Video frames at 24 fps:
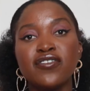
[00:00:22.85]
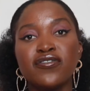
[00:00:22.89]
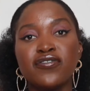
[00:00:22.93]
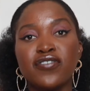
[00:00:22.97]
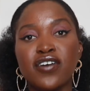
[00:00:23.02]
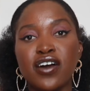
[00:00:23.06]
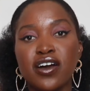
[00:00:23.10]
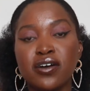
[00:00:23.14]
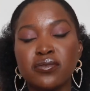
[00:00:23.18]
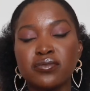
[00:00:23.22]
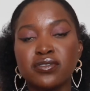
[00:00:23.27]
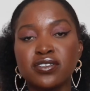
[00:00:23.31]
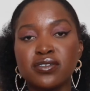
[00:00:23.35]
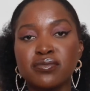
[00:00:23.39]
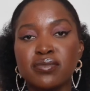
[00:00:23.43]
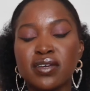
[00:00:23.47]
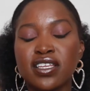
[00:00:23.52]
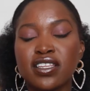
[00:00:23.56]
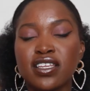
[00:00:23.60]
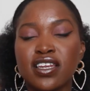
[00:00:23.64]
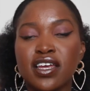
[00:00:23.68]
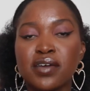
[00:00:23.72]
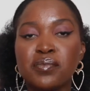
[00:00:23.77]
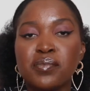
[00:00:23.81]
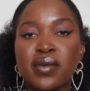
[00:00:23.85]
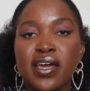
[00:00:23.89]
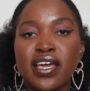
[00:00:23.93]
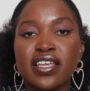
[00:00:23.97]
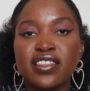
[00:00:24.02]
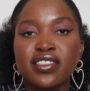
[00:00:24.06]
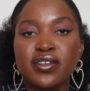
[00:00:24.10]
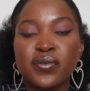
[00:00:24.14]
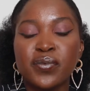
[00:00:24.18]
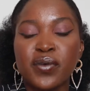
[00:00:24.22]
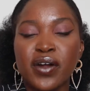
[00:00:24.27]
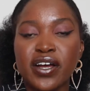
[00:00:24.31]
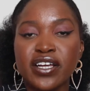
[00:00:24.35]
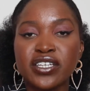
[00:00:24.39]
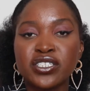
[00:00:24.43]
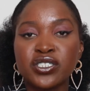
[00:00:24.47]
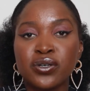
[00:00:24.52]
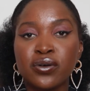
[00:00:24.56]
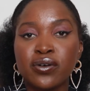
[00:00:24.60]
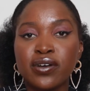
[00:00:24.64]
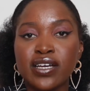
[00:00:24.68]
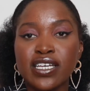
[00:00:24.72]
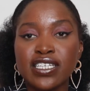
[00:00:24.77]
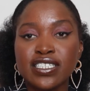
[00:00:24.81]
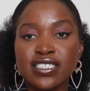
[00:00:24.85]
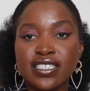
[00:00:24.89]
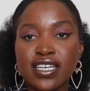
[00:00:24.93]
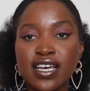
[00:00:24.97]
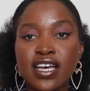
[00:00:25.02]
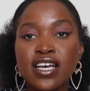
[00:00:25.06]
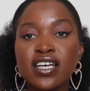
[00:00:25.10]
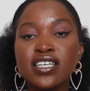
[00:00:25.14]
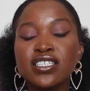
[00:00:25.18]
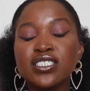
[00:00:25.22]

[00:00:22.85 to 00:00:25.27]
affirmed to me that I made the right choice.